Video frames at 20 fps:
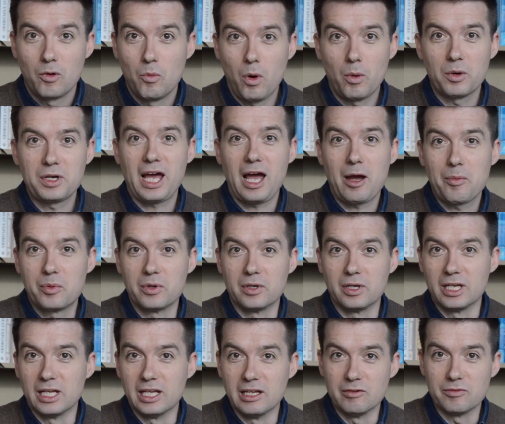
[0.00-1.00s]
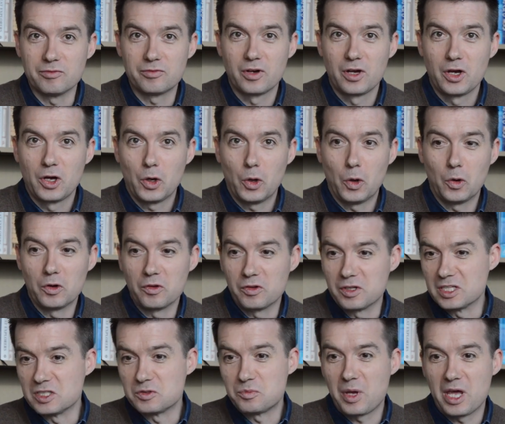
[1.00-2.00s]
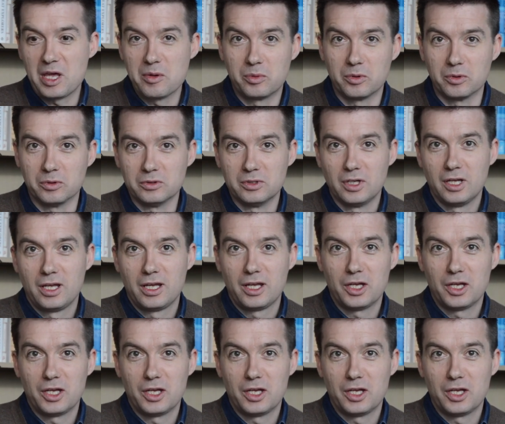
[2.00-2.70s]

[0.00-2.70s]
What would happen if all of these people